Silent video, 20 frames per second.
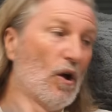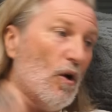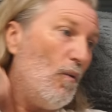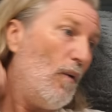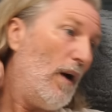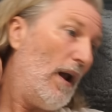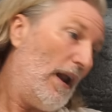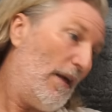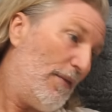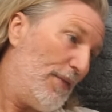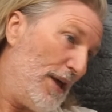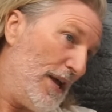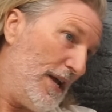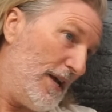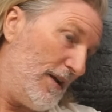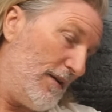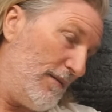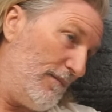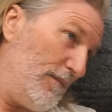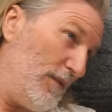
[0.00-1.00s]
Well, I
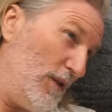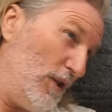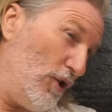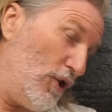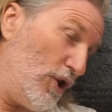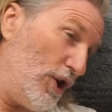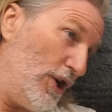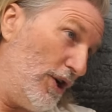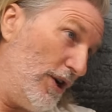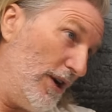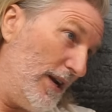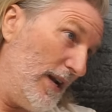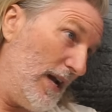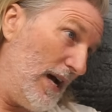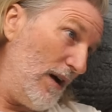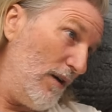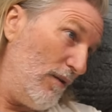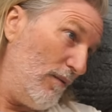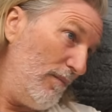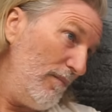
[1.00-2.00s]
think looking at it
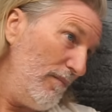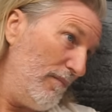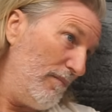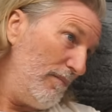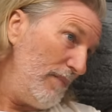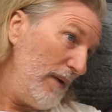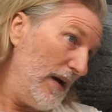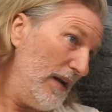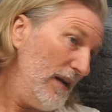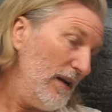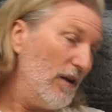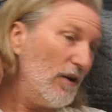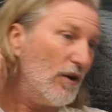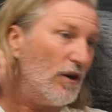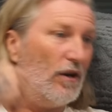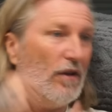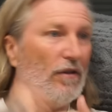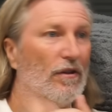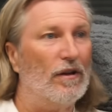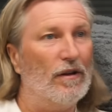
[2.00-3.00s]
now, Ben,
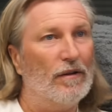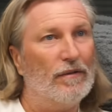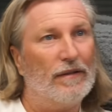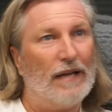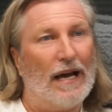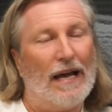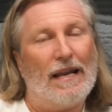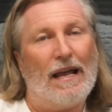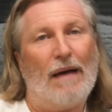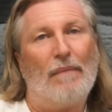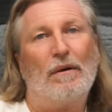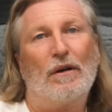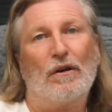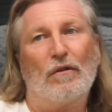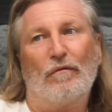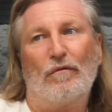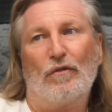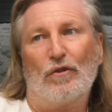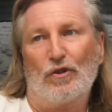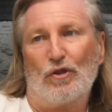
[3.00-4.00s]
looking at the dynamic
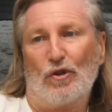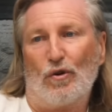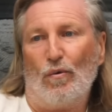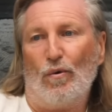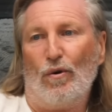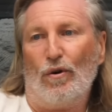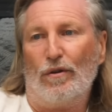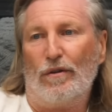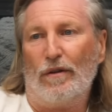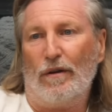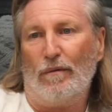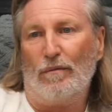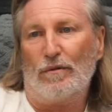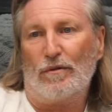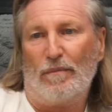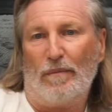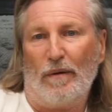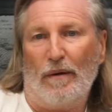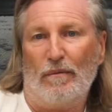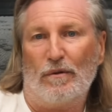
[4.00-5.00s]
of the squad, it
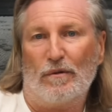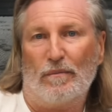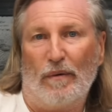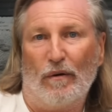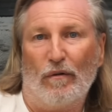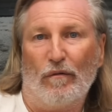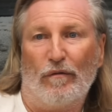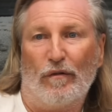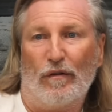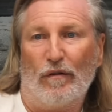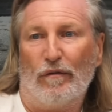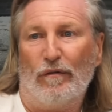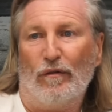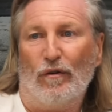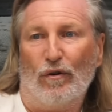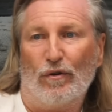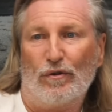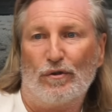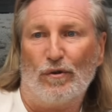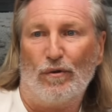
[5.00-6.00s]
was built for the
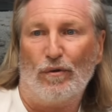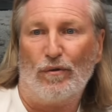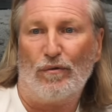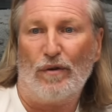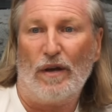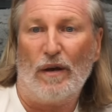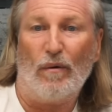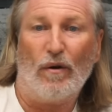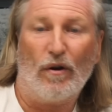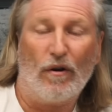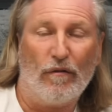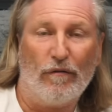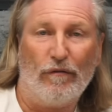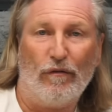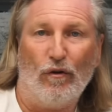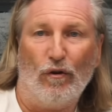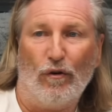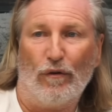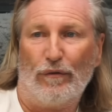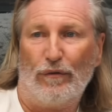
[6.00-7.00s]
4-2-3-1
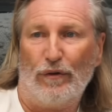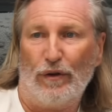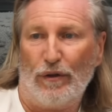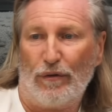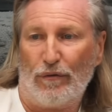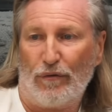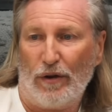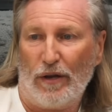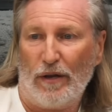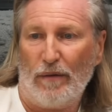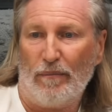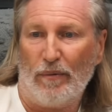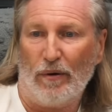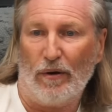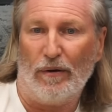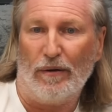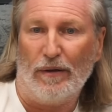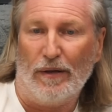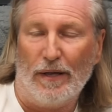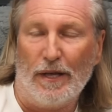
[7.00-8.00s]
or 4-3-3,
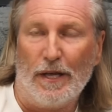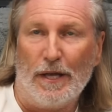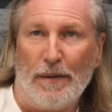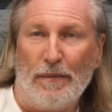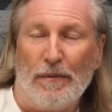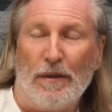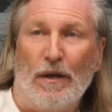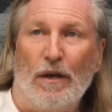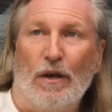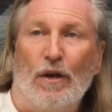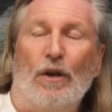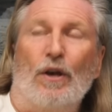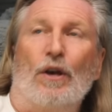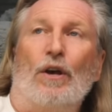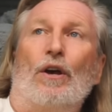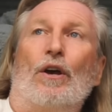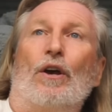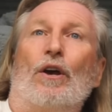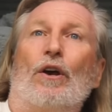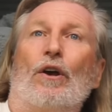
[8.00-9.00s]
but
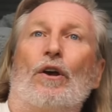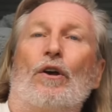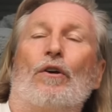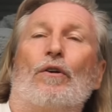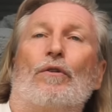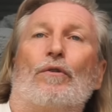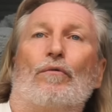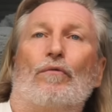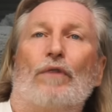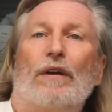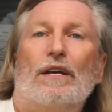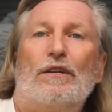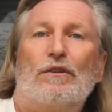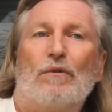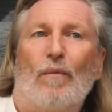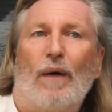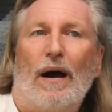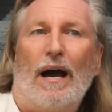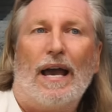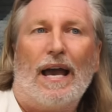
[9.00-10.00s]
the
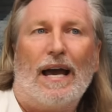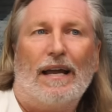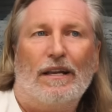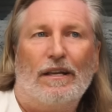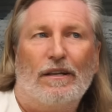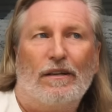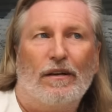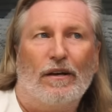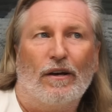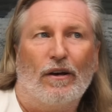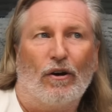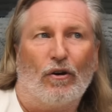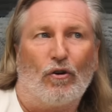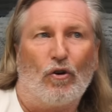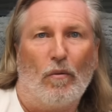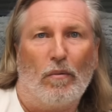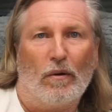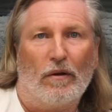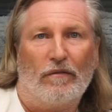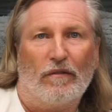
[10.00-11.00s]
reason why I added a
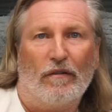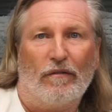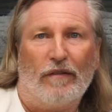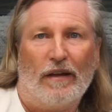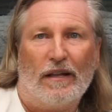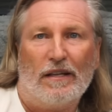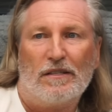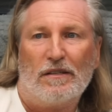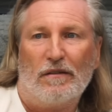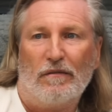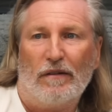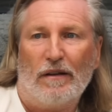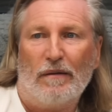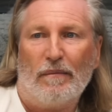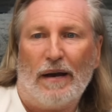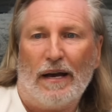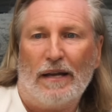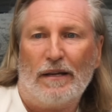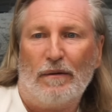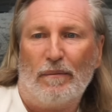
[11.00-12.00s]
couple of defensively
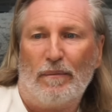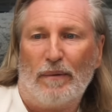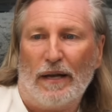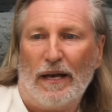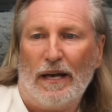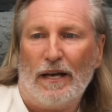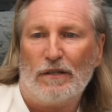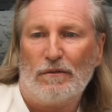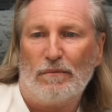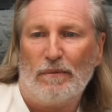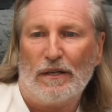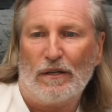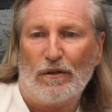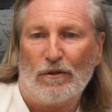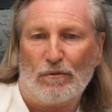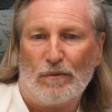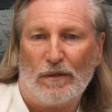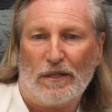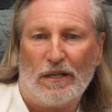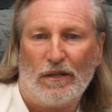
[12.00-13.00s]
minded players
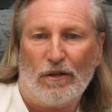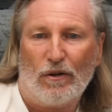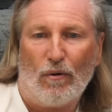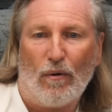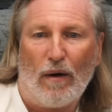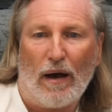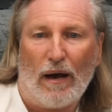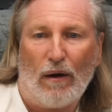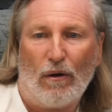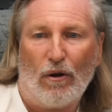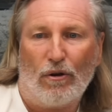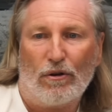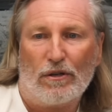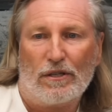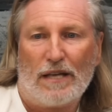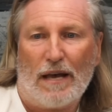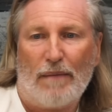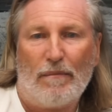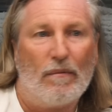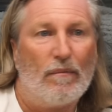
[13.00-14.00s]
because we didn't know how long
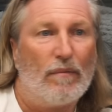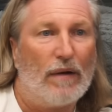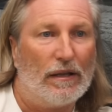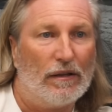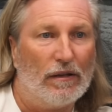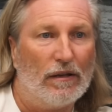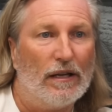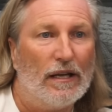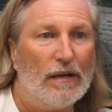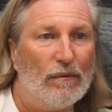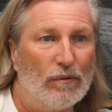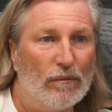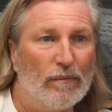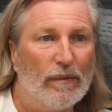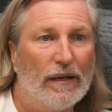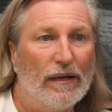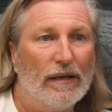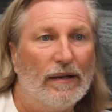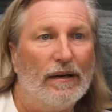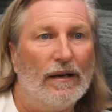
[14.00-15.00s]
Sam and Brandon Lee would
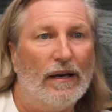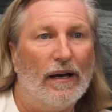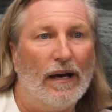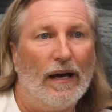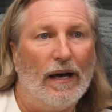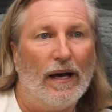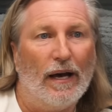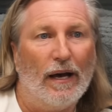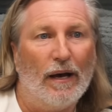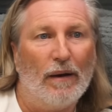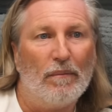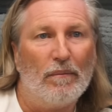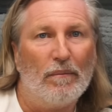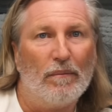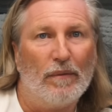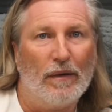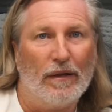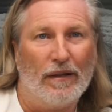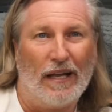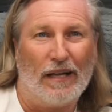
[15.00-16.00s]
be,
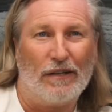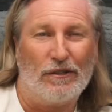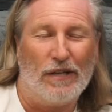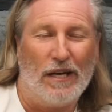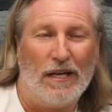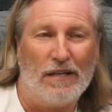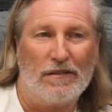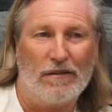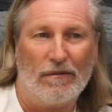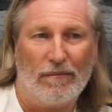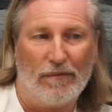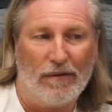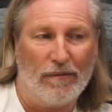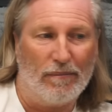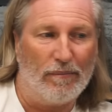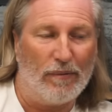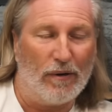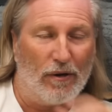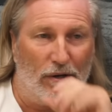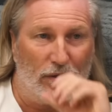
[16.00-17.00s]
and that changed the
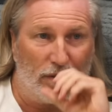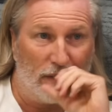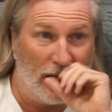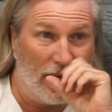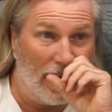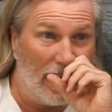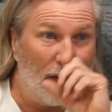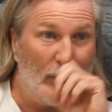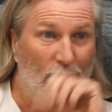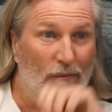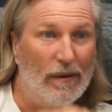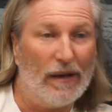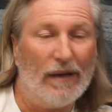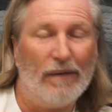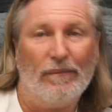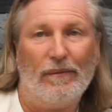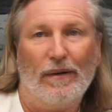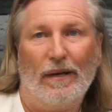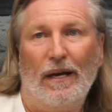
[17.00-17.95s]
policy a little bit.